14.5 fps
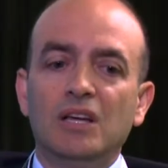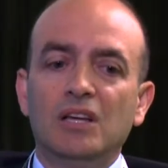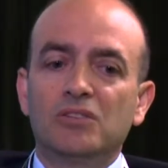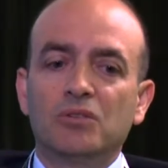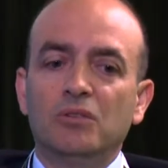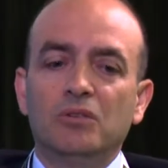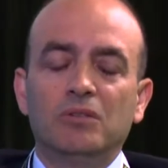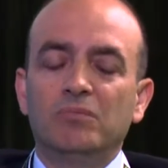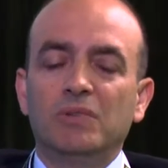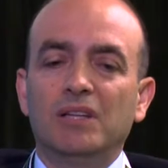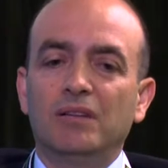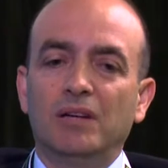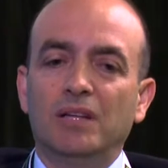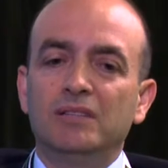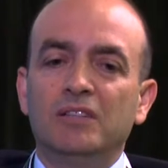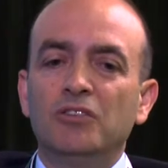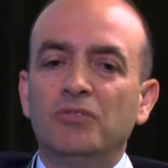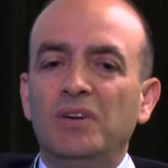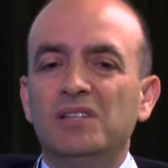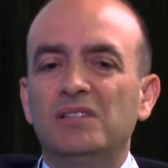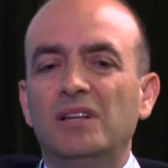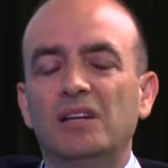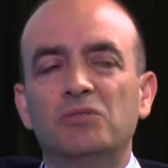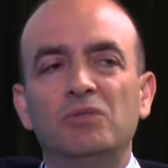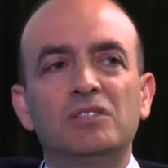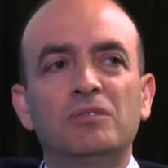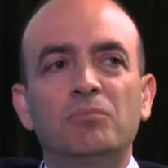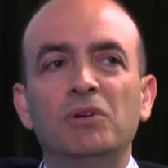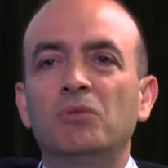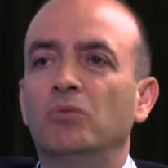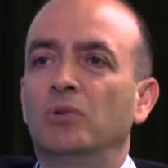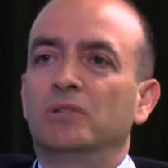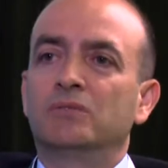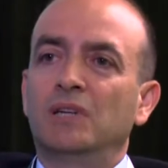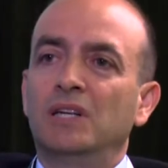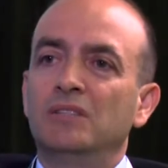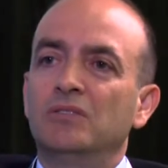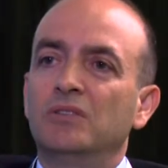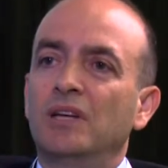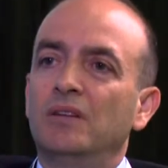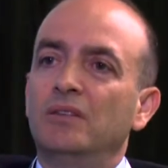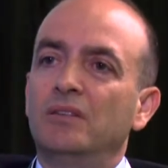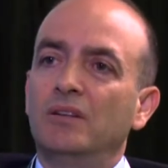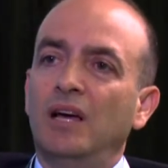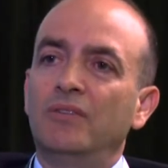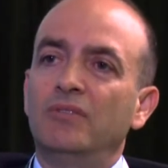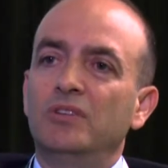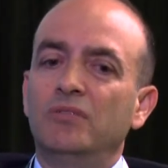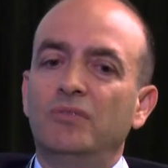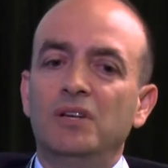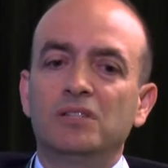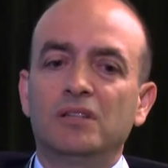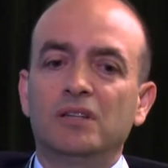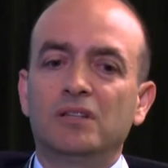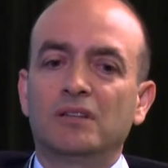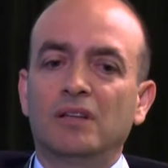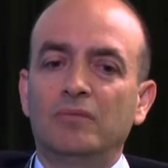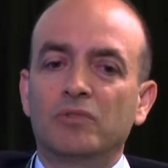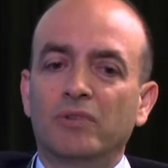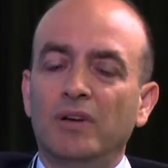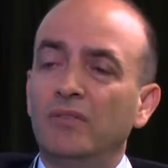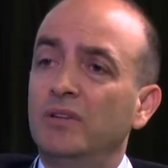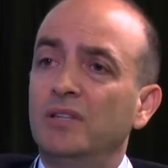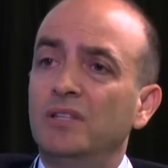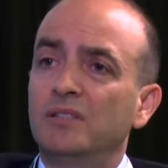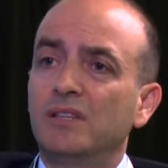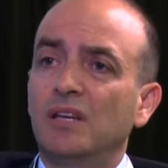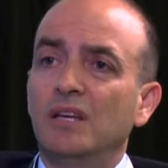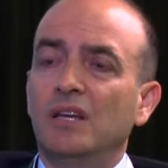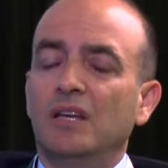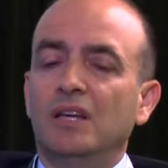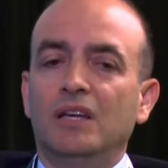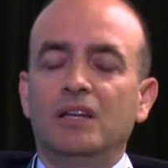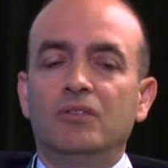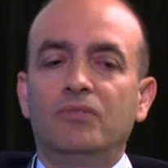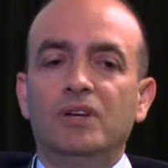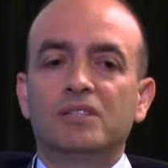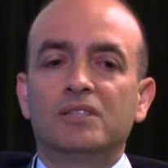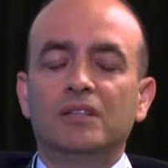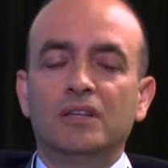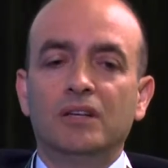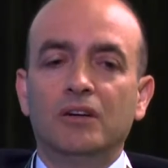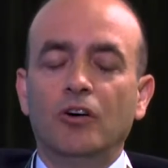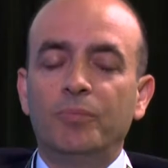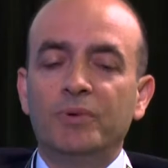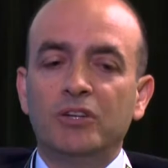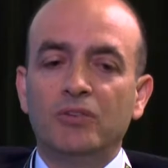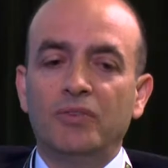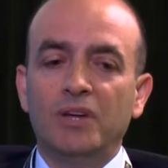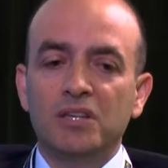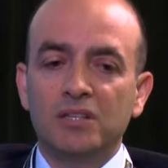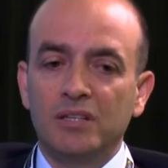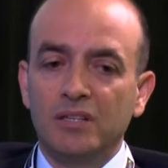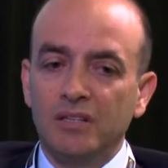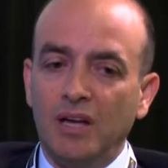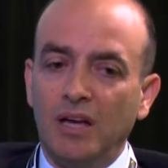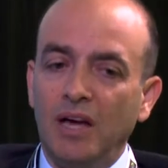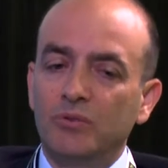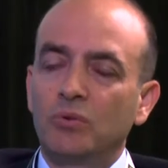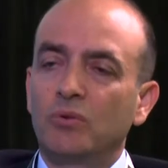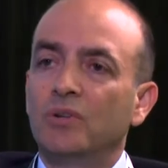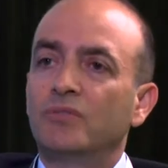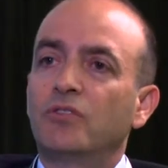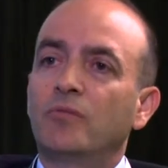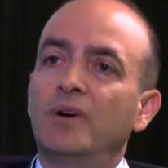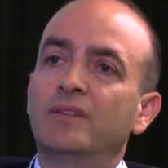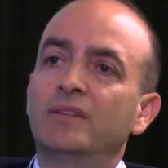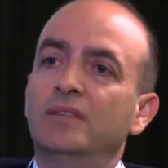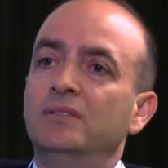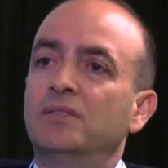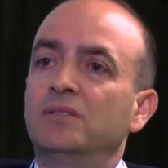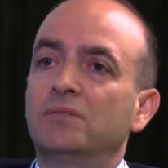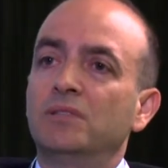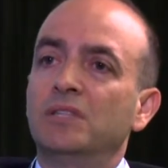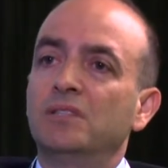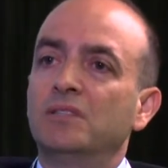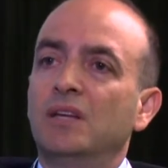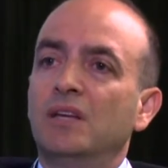So, and innovation actually is a big word, right? You can have innovation in terms of governance, innovation, open innovation, how to learn from other industries.